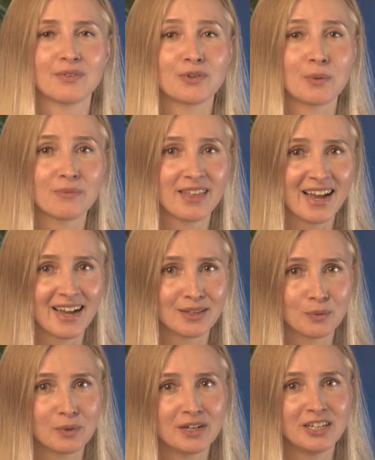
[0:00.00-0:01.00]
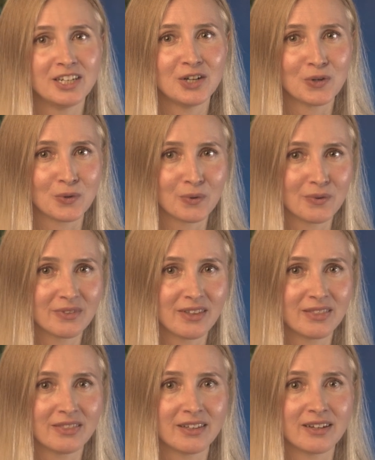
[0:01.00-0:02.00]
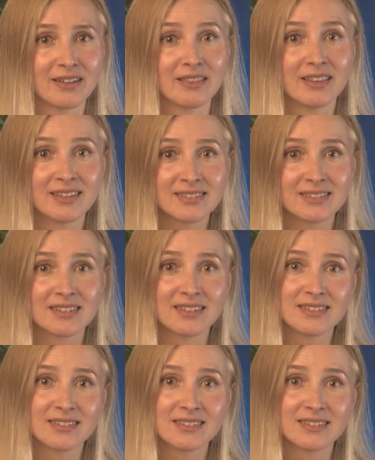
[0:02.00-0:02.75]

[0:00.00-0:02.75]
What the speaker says: From that, we know that this